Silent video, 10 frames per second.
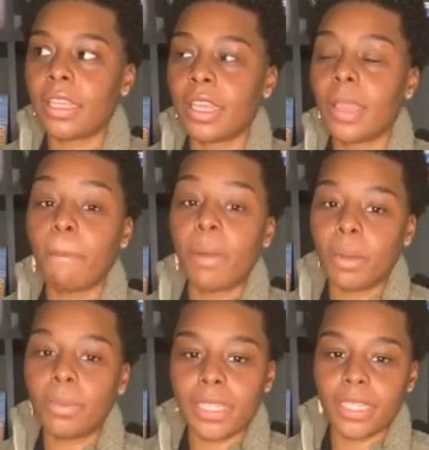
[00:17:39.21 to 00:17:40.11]
in
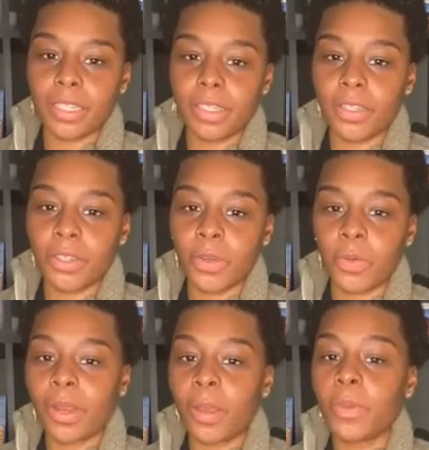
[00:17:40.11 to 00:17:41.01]
public,
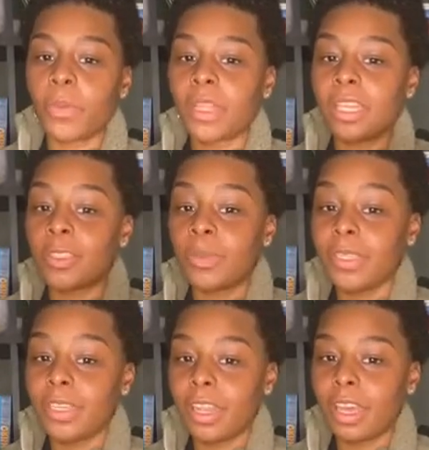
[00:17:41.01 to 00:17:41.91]
we're not people that
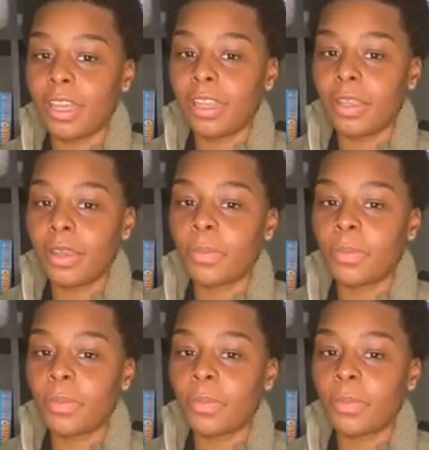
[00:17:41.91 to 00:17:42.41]
speak a lot,